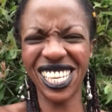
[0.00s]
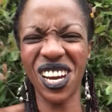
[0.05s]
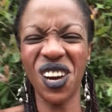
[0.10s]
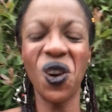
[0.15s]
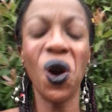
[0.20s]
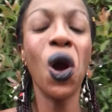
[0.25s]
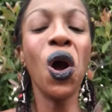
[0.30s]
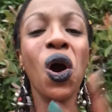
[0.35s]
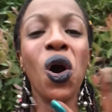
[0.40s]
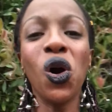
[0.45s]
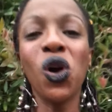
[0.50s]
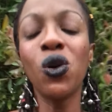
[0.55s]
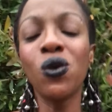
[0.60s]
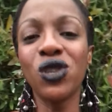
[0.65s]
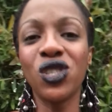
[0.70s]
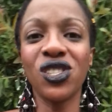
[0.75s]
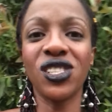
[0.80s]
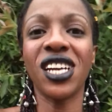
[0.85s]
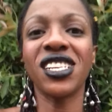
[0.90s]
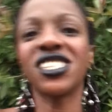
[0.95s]
so, who
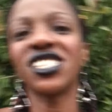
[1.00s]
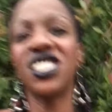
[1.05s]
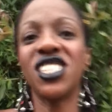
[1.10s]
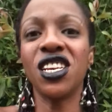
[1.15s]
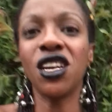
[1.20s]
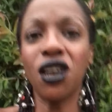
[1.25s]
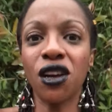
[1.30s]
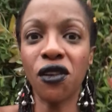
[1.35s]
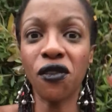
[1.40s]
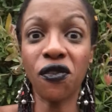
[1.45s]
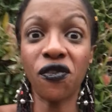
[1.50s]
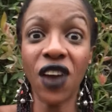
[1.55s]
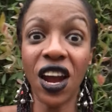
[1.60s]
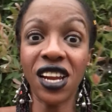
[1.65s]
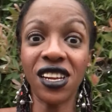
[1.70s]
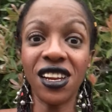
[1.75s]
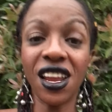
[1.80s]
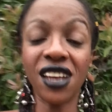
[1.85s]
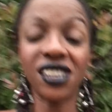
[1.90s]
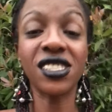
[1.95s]
would you like to see her
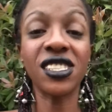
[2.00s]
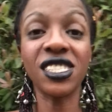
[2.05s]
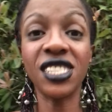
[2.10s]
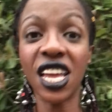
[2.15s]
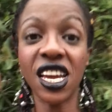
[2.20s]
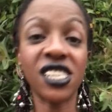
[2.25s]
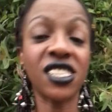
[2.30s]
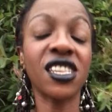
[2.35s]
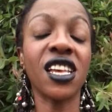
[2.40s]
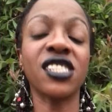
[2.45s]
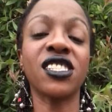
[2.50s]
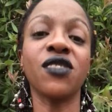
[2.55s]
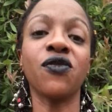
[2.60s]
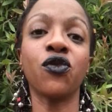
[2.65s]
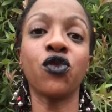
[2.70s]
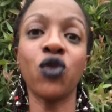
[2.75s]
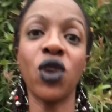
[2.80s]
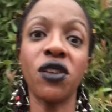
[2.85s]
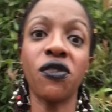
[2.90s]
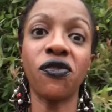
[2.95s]
fight next? Next, lots of
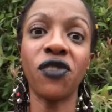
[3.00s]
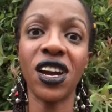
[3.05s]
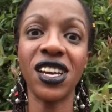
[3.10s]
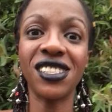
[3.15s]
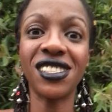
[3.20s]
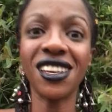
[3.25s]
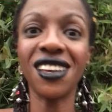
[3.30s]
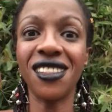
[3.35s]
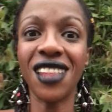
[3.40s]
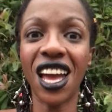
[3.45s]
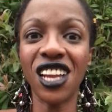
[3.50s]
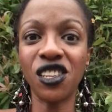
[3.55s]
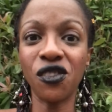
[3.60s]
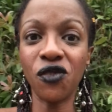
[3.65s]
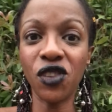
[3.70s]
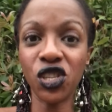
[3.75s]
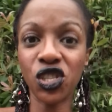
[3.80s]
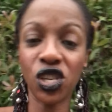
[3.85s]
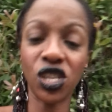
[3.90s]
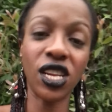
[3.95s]
great fights in that
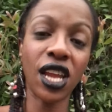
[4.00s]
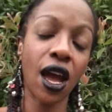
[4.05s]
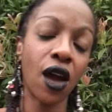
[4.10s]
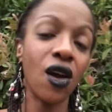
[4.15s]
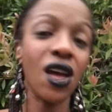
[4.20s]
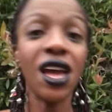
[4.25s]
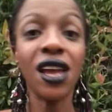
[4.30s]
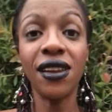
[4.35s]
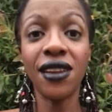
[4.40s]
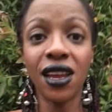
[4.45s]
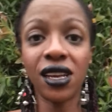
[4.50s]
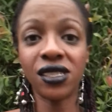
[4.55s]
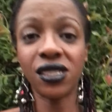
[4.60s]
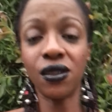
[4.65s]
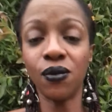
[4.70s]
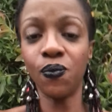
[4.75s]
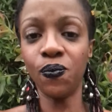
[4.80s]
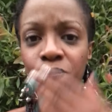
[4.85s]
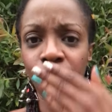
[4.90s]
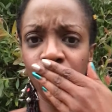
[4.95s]
division. Now,
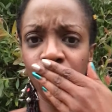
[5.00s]
next,